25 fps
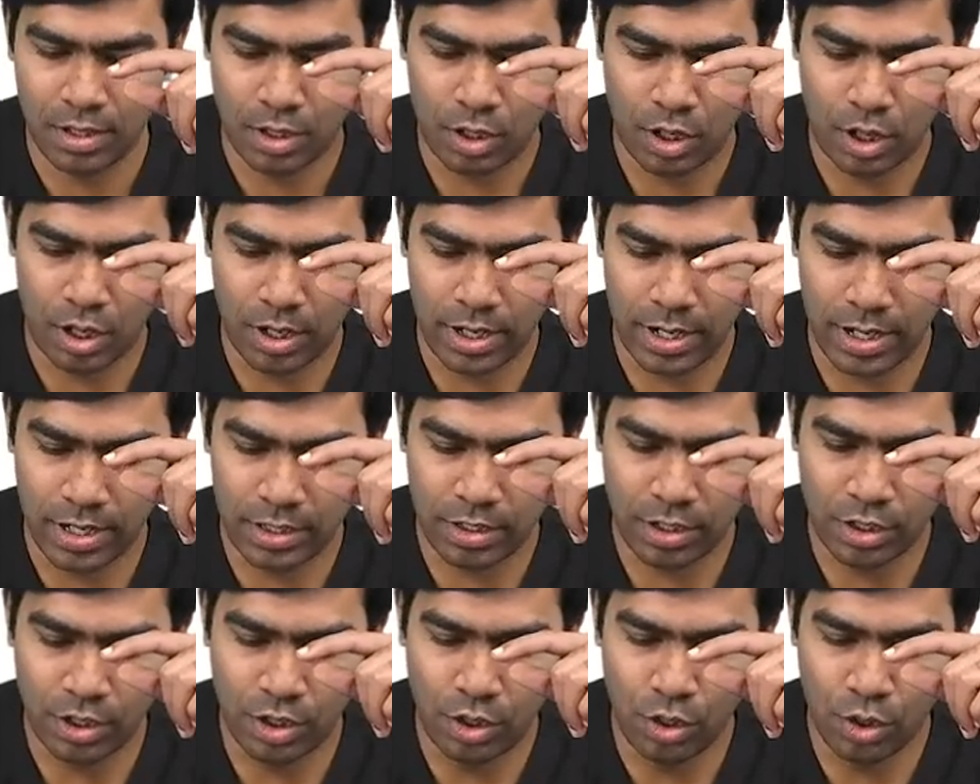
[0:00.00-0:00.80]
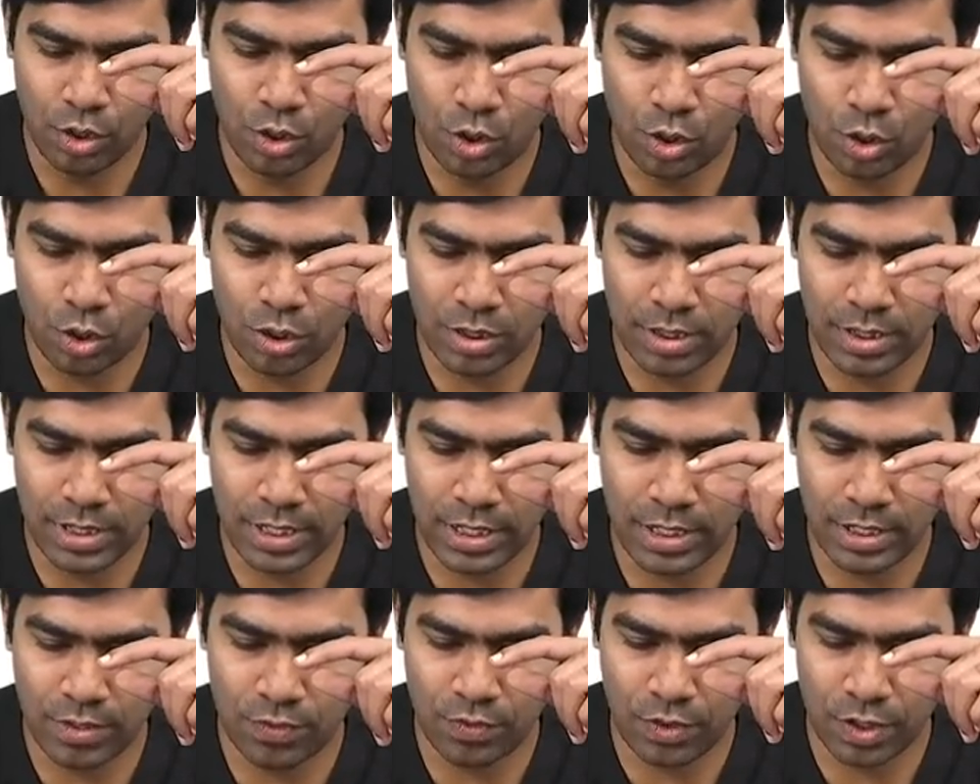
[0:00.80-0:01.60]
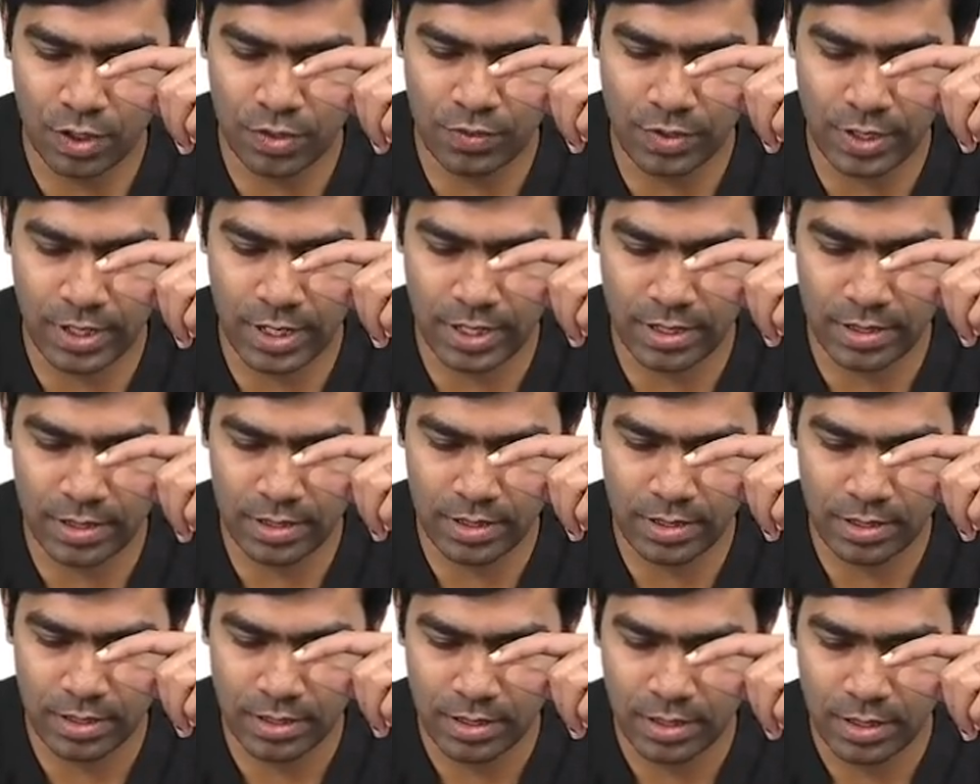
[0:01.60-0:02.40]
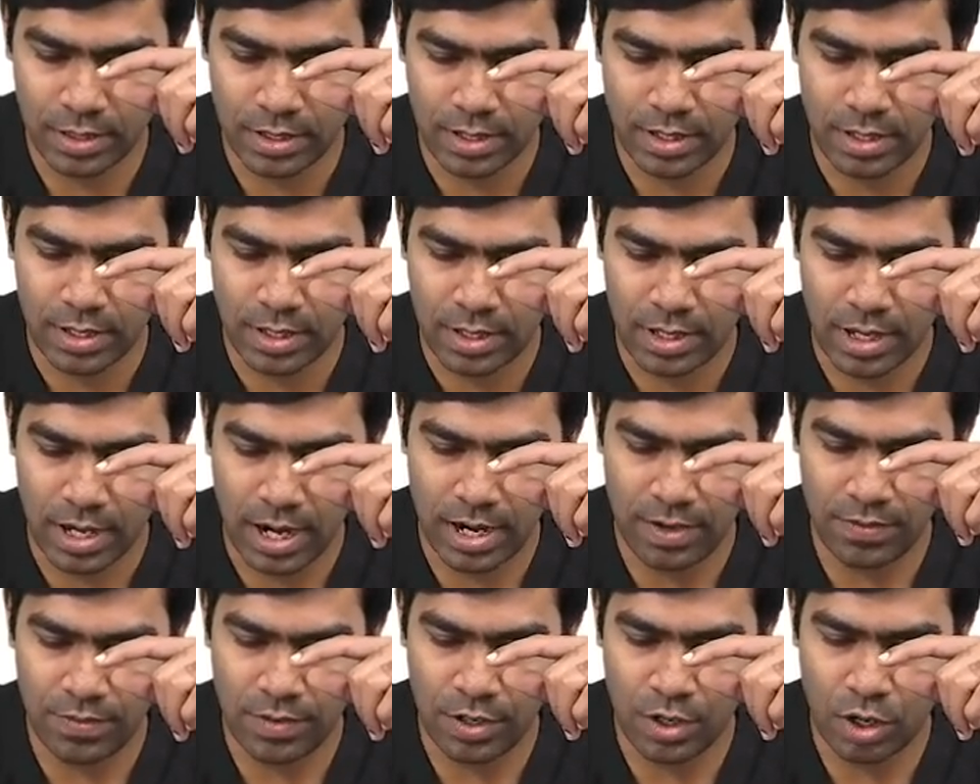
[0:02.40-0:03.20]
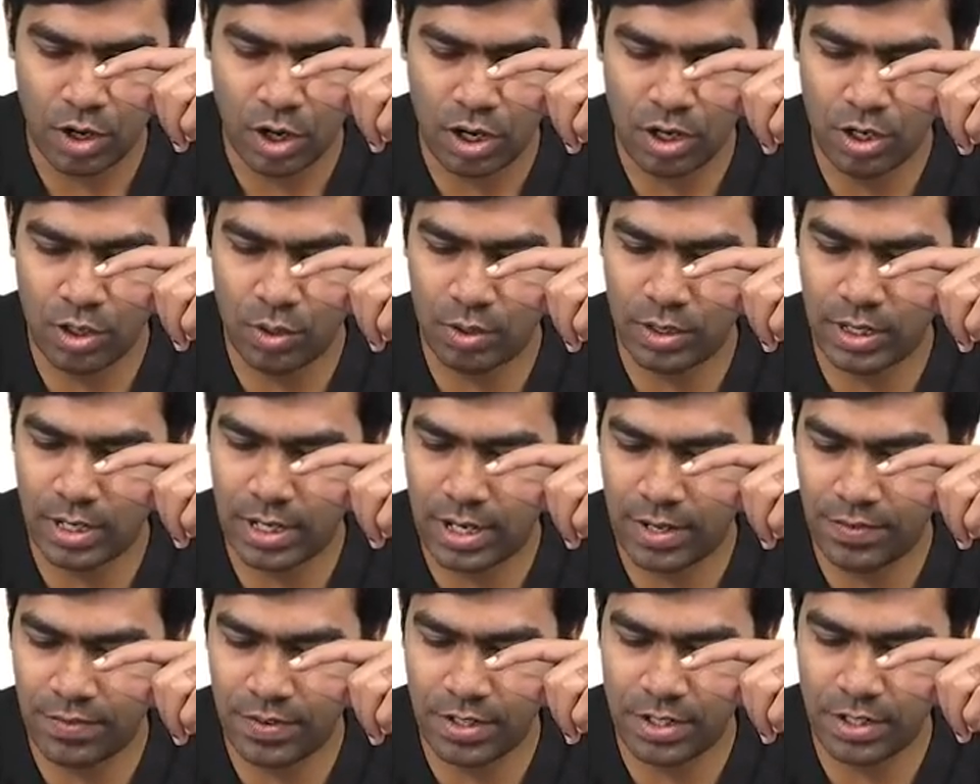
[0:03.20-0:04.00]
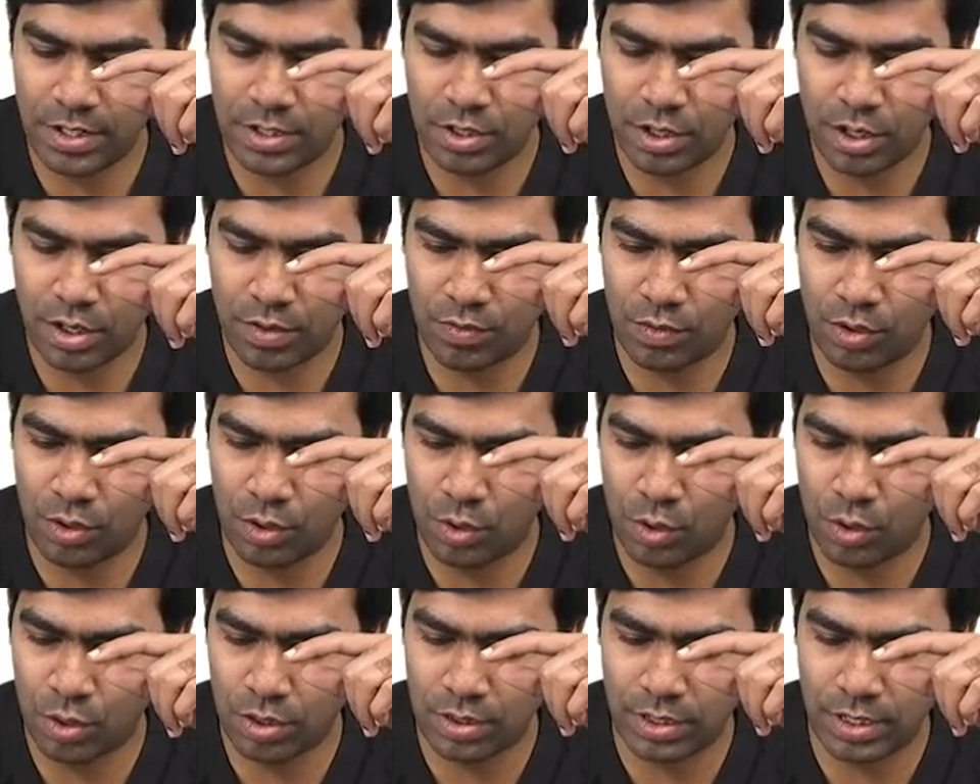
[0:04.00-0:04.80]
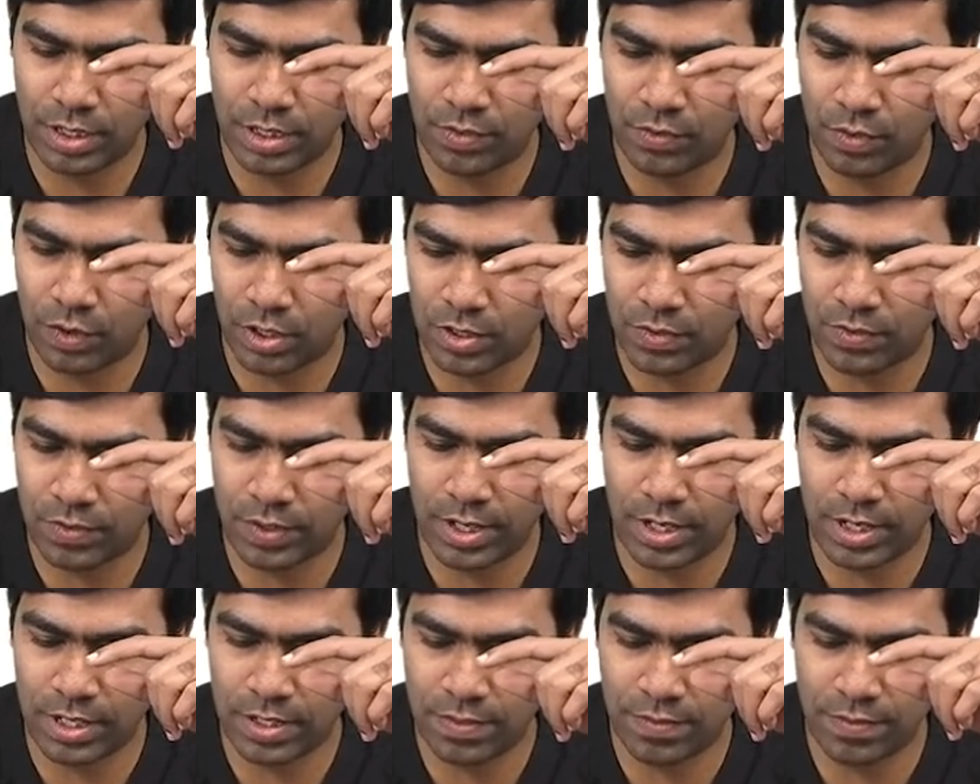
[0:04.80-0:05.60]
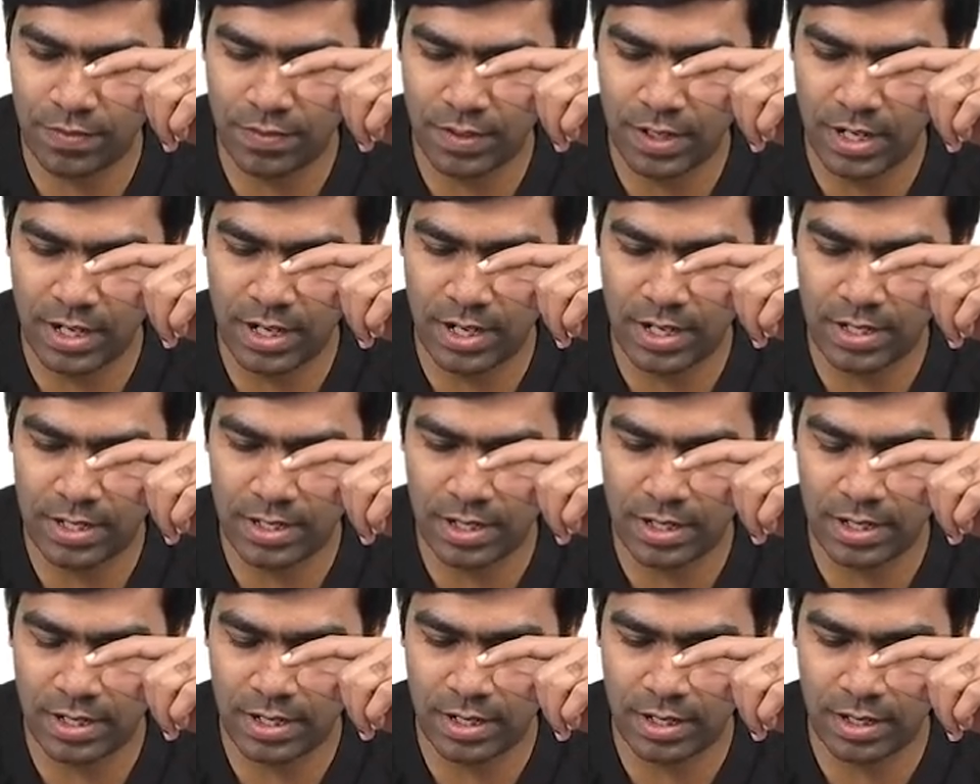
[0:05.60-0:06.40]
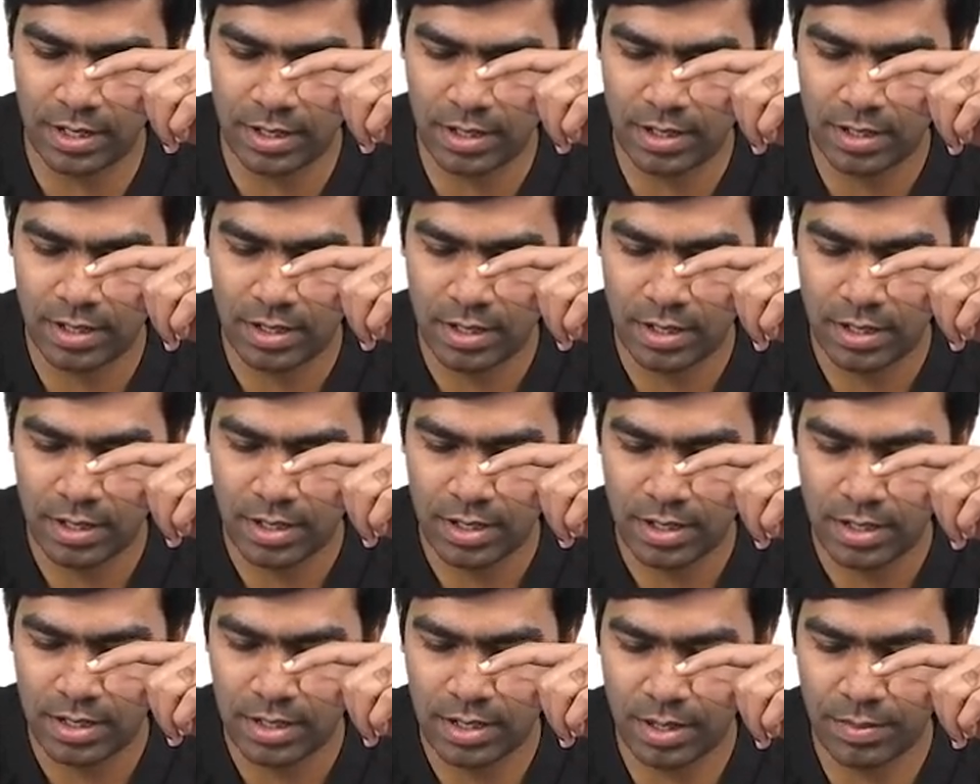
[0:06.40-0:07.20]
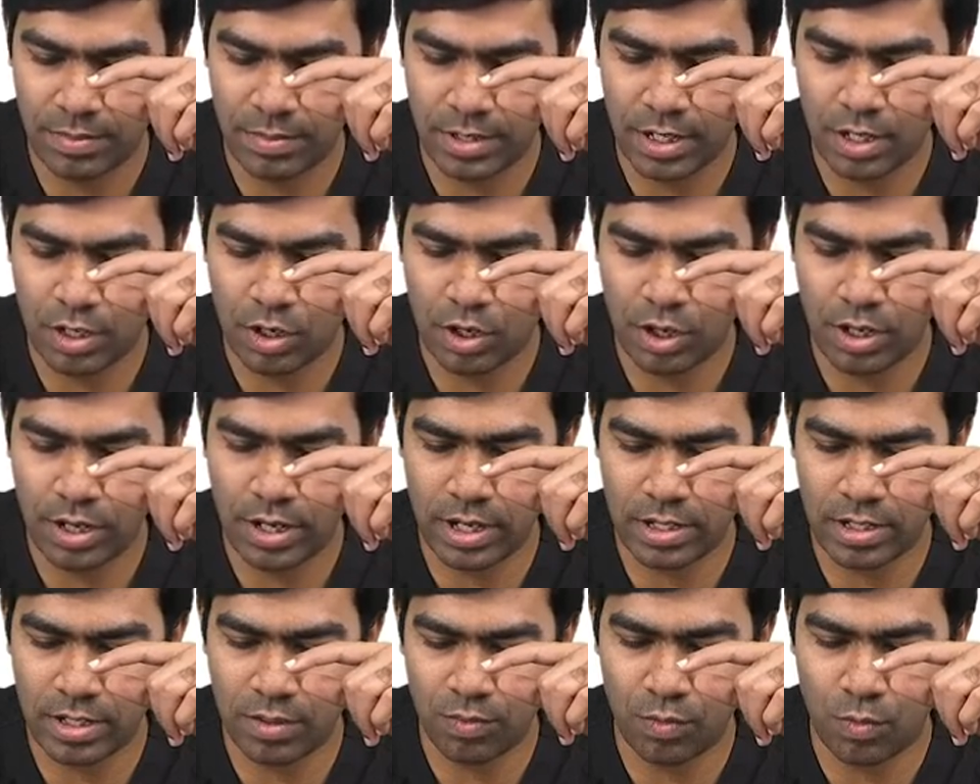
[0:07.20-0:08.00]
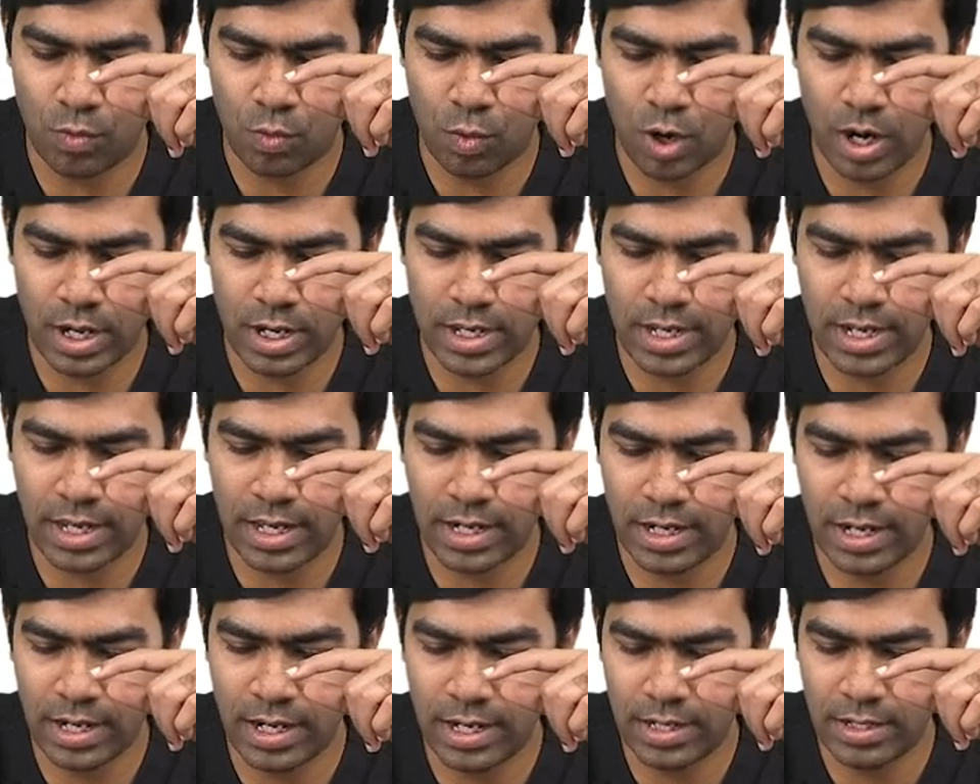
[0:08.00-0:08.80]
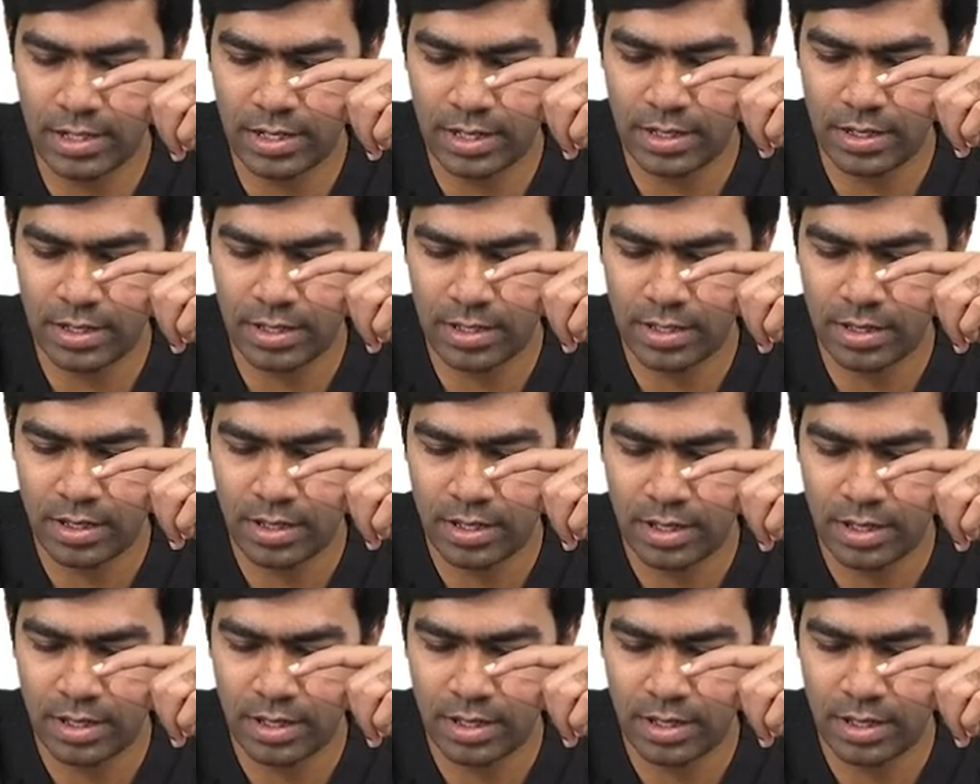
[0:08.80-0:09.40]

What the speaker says: called as glucose 6-phosphatase. And we all know the deficiency of glucose 6-phosphatase will result in something called as a von Gierke disease,